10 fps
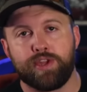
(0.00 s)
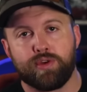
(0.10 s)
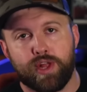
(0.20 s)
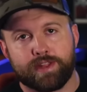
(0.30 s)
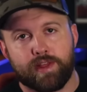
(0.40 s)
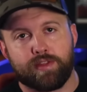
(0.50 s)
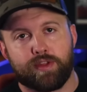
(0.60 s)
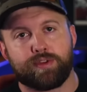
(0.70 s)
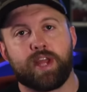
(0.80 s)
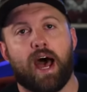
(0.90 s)
You click this
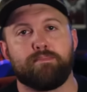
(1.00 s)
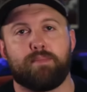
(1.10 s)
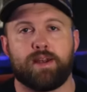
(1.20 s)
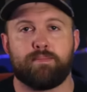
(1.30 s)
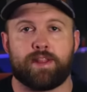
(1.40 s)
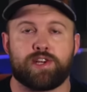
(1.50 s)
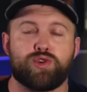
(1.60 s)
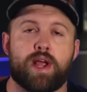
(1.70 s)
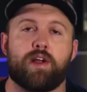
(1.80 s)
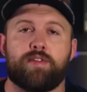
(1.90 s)
little dot button by the
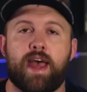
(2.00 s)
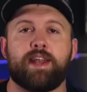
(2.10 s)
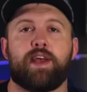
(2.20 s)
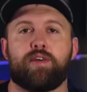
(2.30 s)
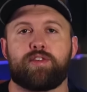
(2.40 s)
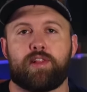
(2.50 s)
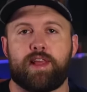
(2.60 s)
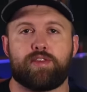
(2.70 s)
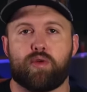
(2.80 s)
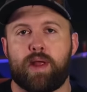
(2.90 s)
trigger. That tells the
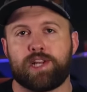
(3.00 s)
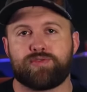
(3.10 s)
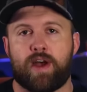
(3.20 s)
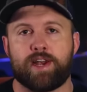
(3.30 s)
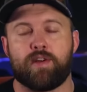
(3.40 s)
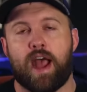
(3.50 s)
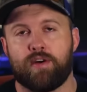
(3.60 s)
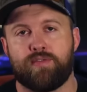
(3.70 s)
laser rangefinder how